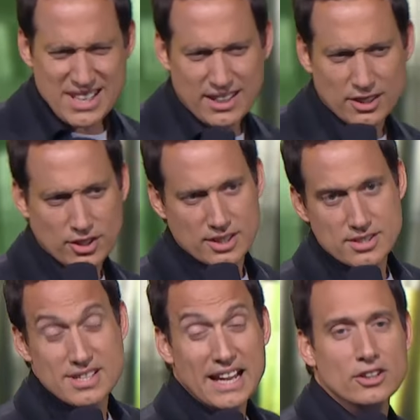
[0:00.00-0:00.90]
the second look
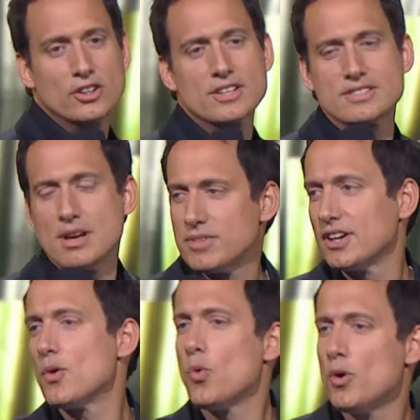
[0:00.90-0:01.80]
is? Second look is
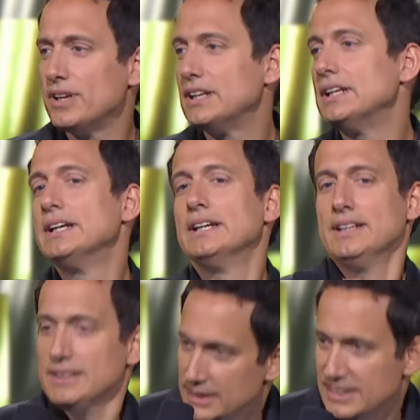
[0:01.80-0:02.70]
something a woman
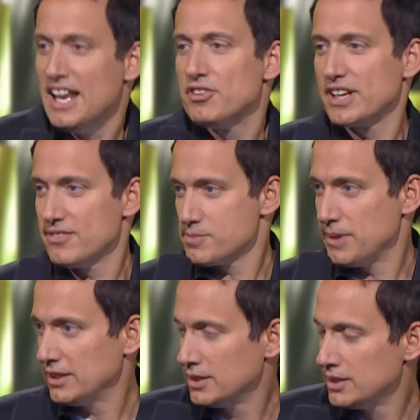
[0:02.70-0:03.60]
never gives me.